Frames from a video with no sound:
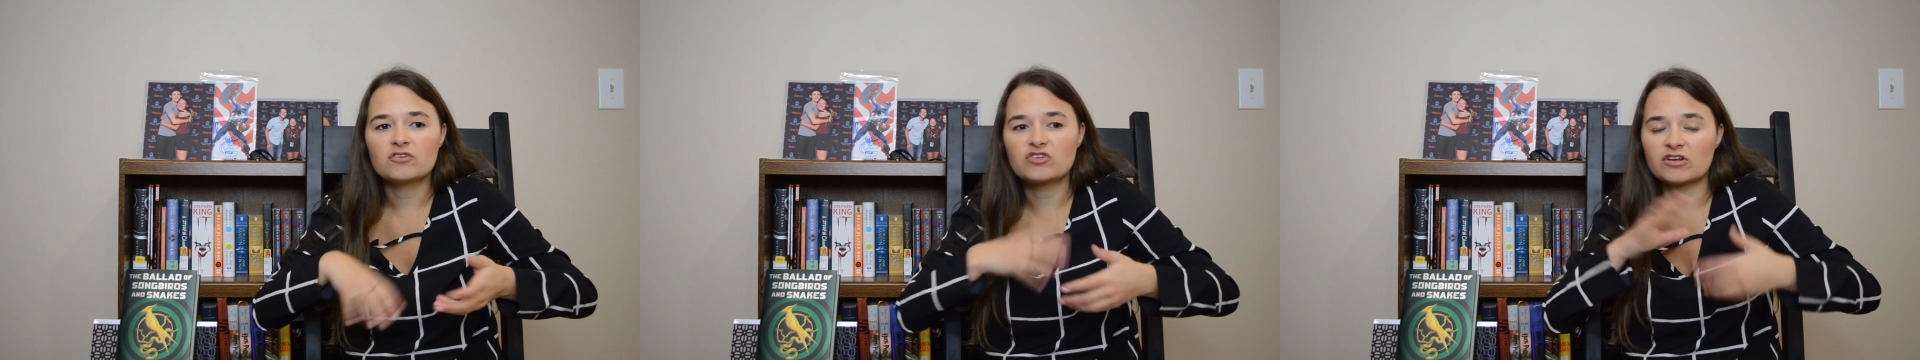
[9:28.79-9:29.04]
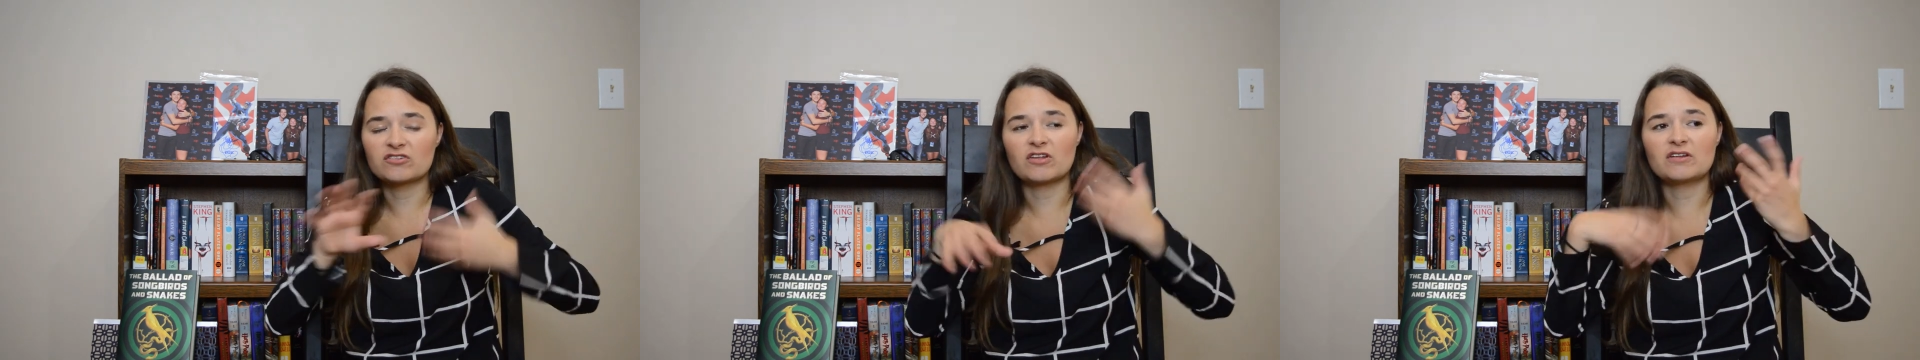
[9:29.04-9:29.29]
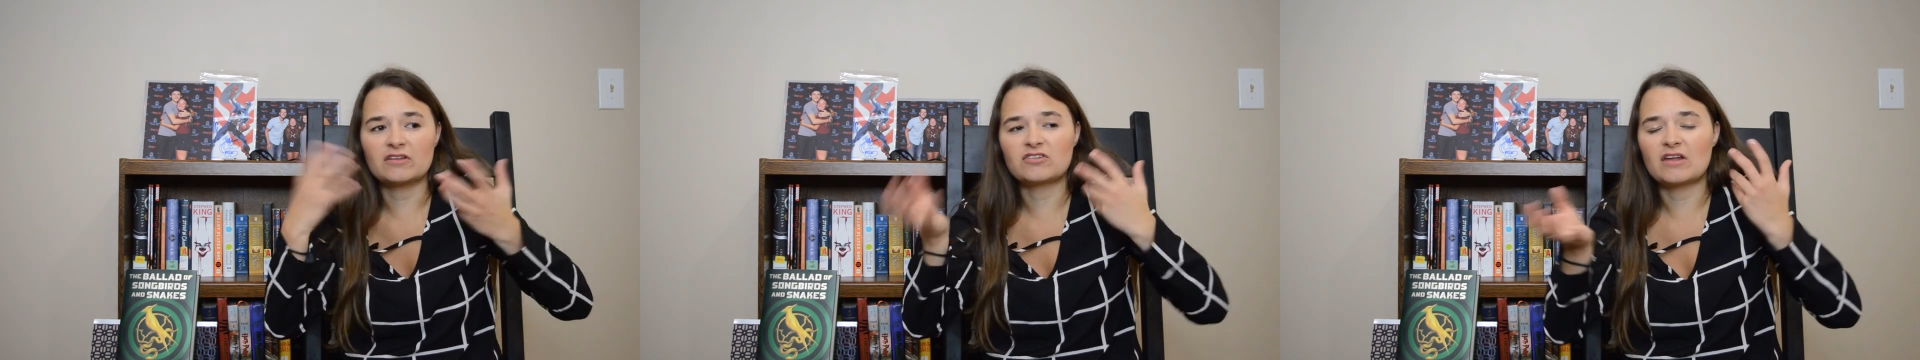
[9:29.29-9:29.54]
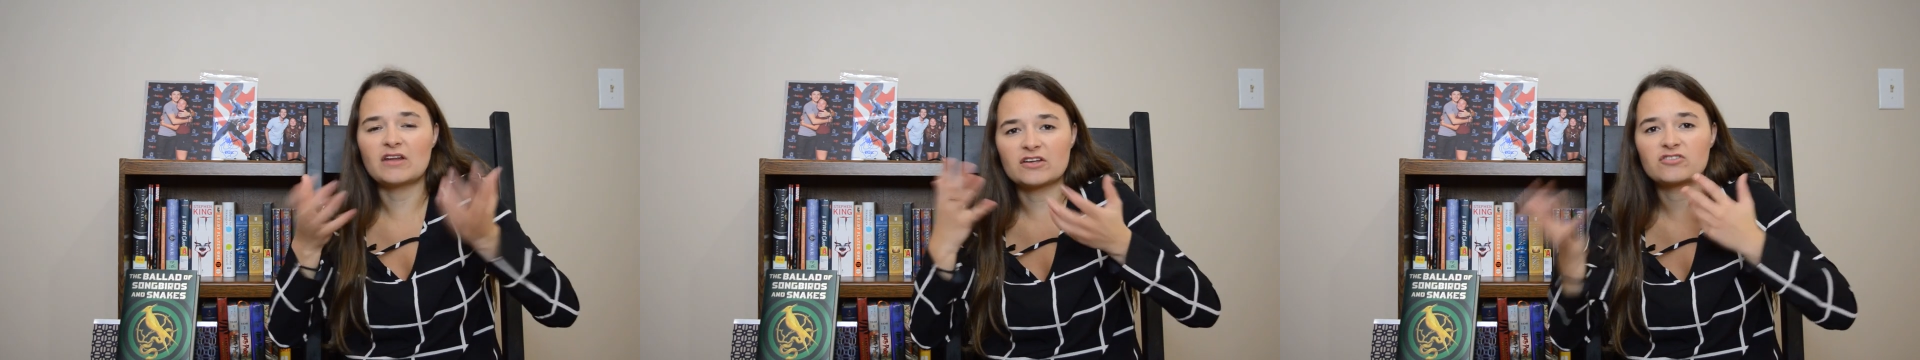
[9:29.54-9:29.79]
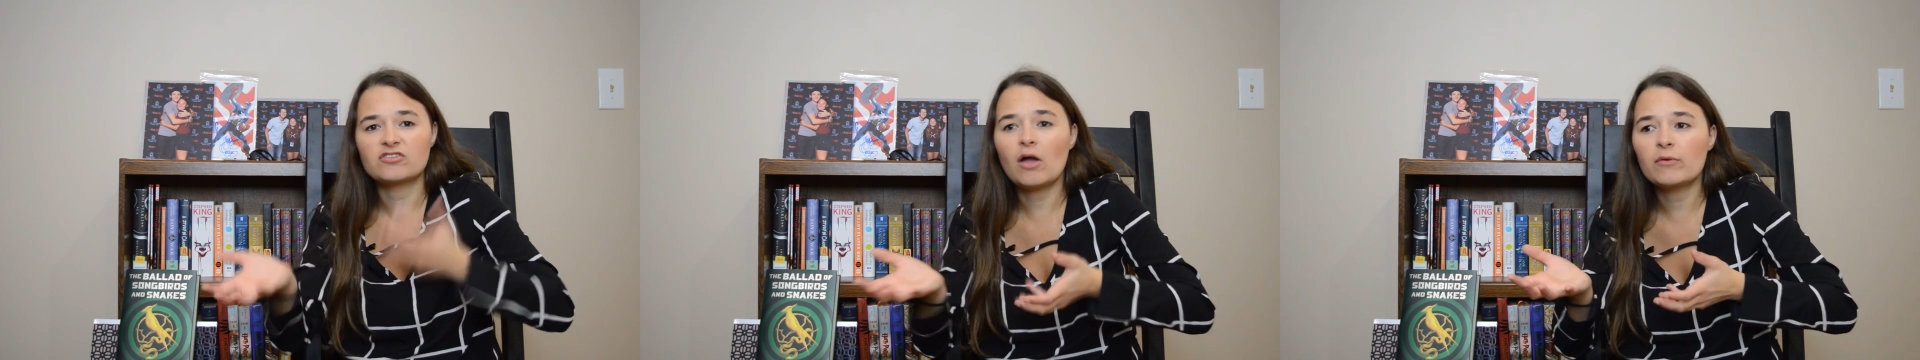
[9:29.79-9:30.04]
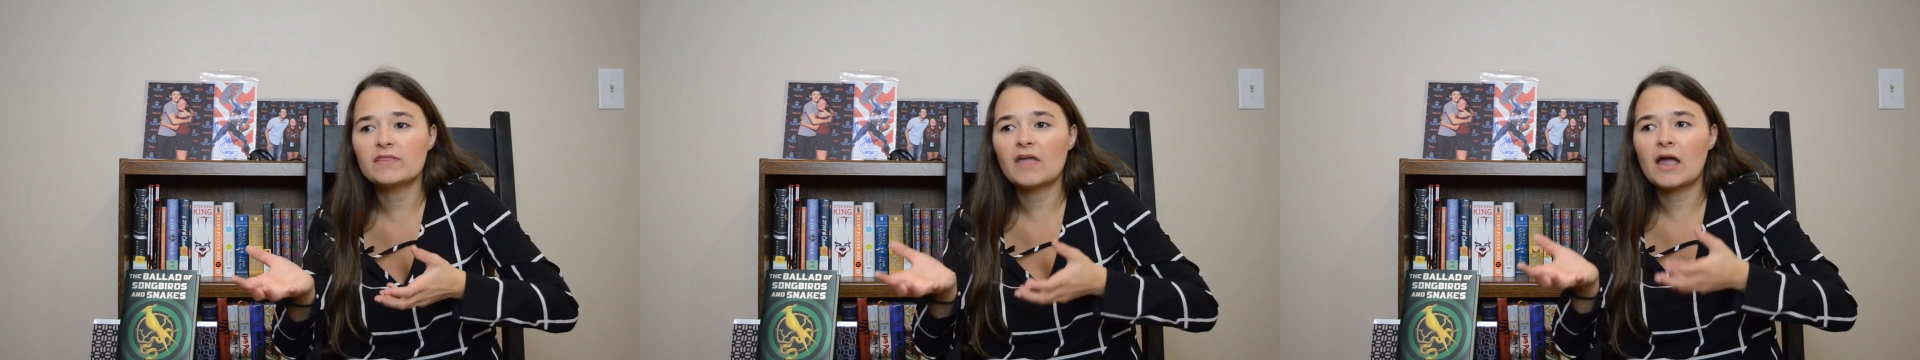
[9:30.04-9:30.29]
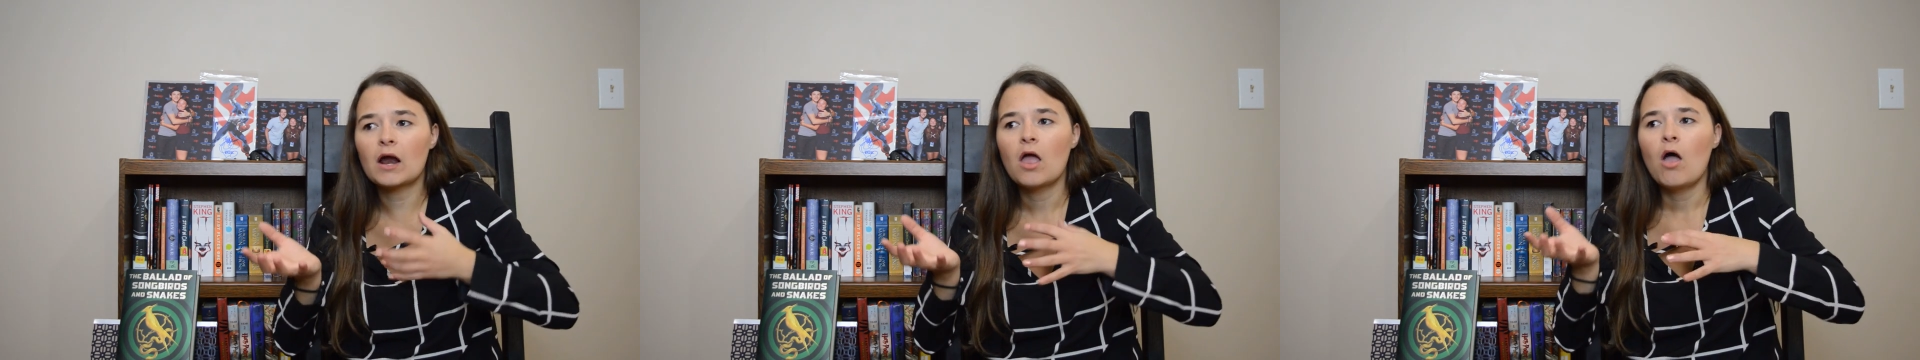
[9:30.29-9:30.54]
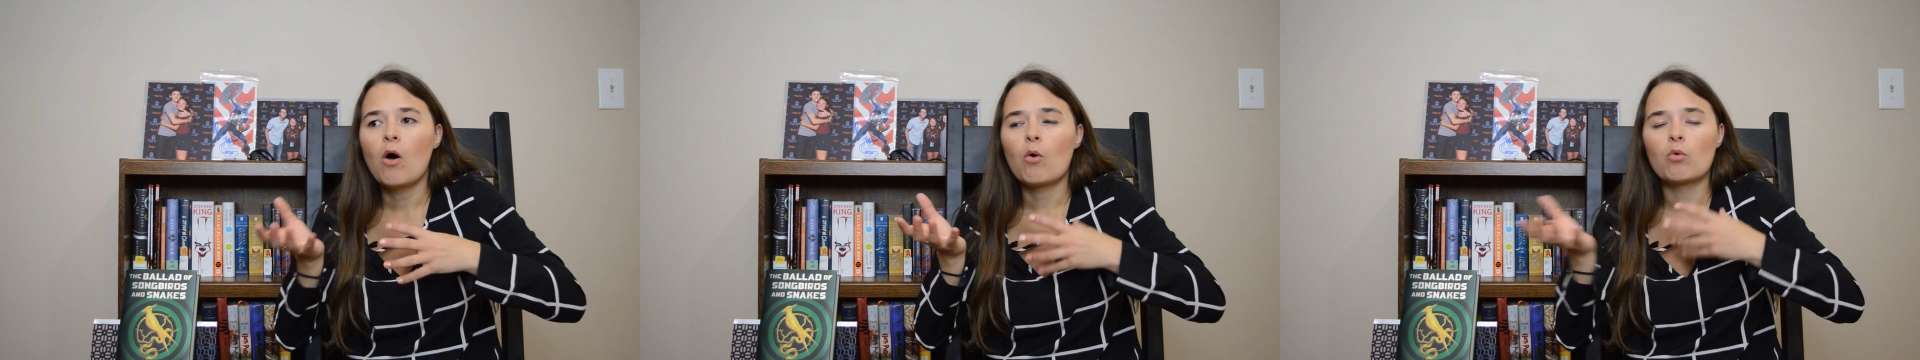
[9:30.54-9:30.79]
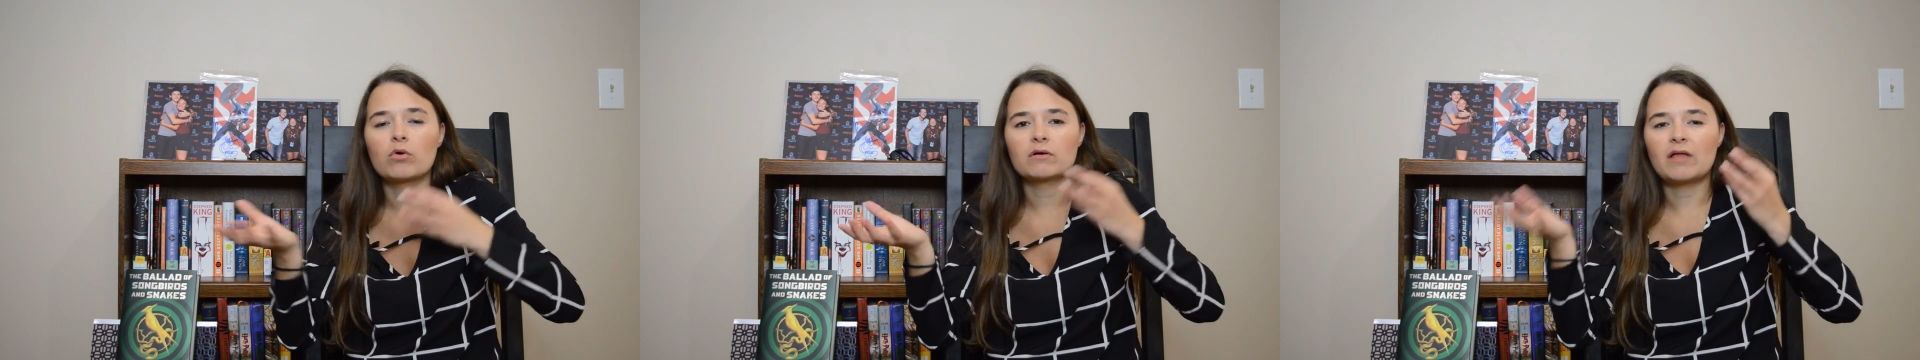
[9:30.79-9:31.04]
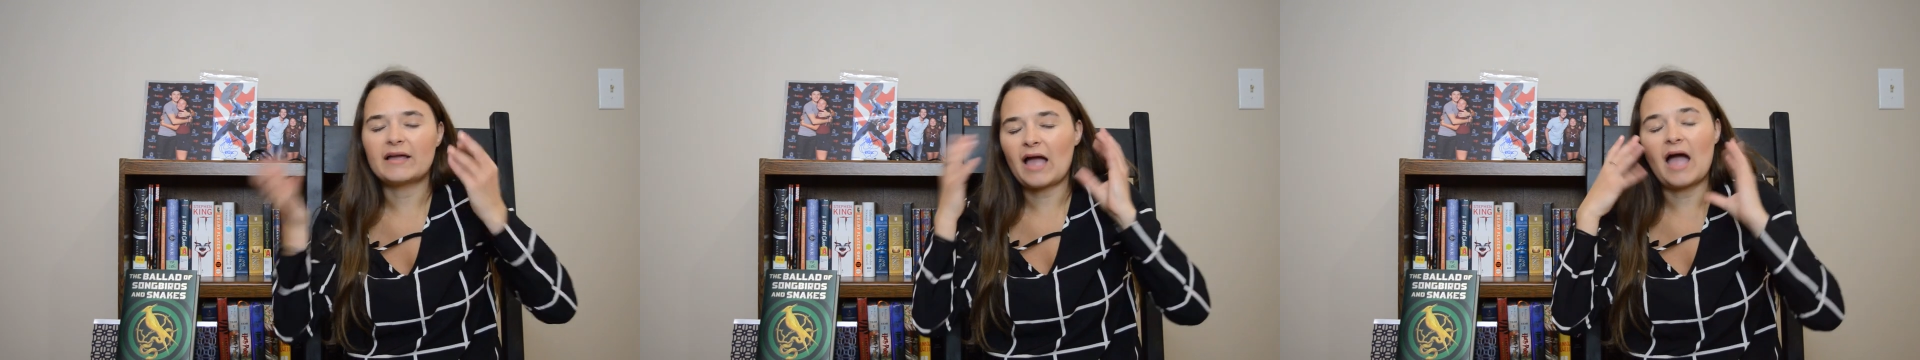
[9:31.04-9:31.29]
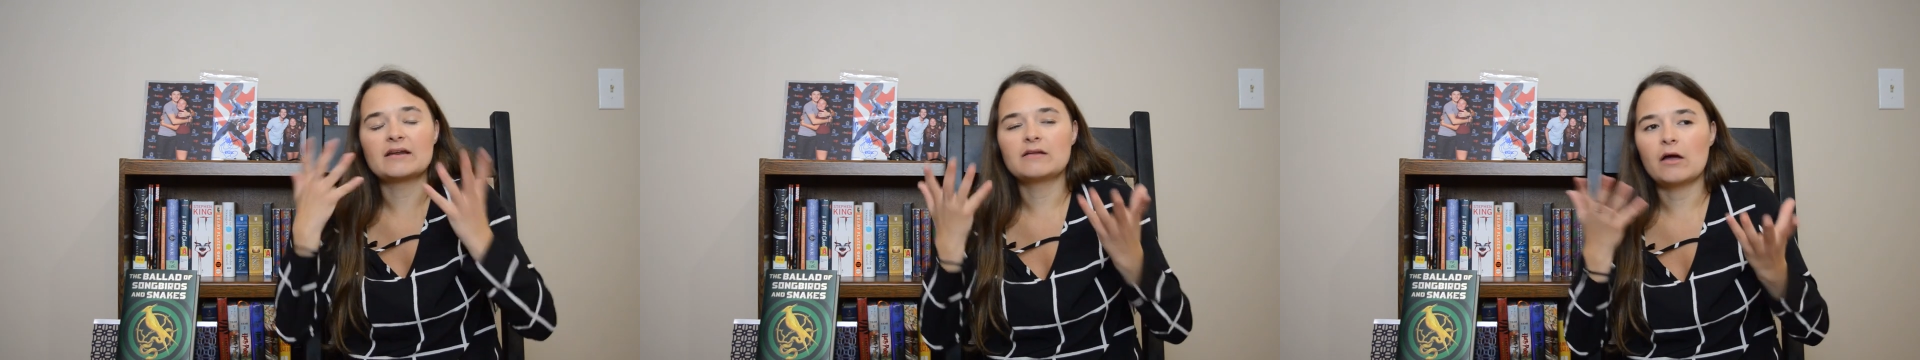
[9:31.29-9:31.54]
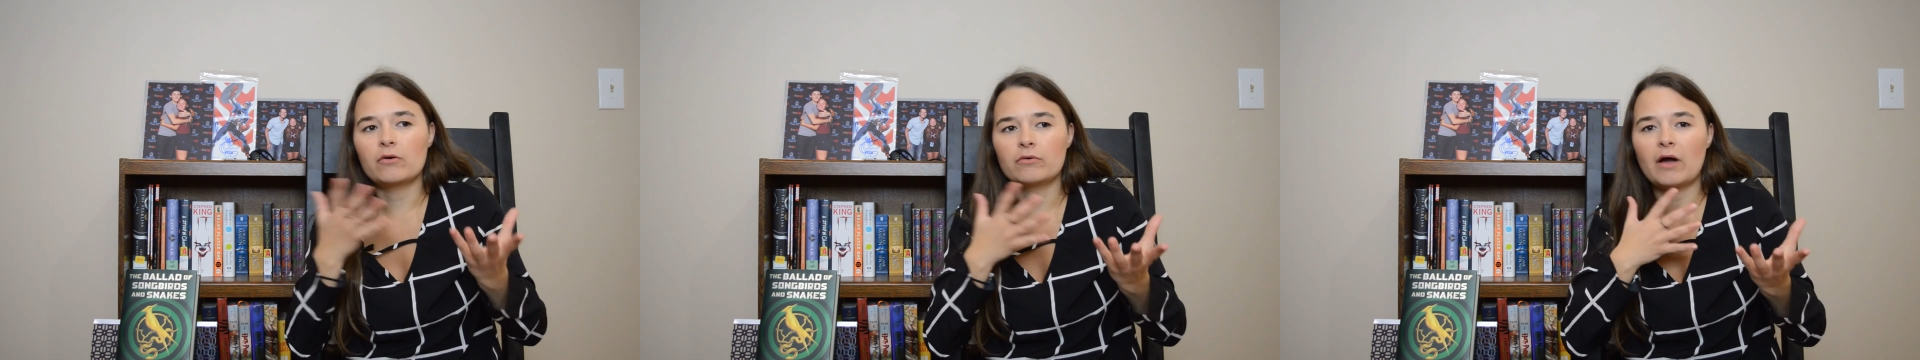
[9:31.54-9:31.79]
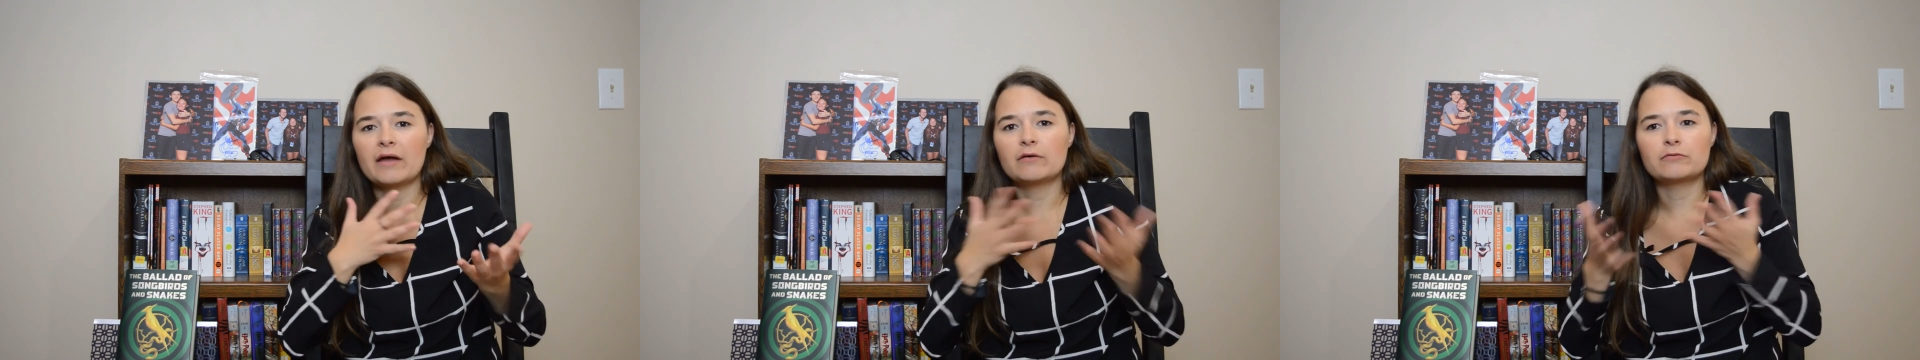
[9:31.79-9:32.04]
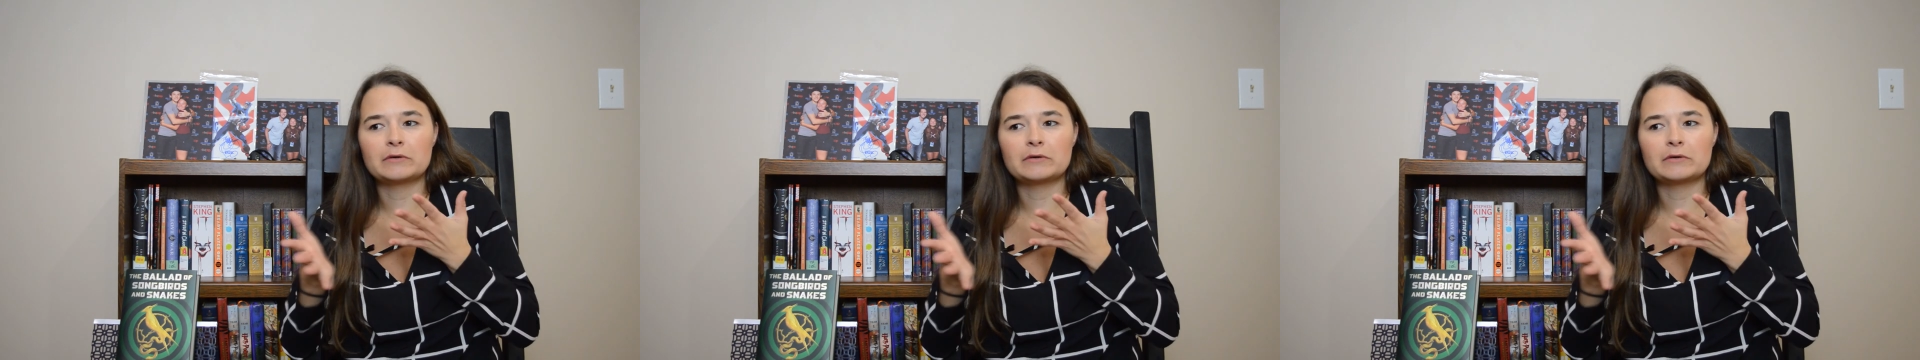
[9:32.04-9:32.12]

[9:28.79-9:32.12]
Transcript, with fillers: she can send like snow in there or like I don't I don't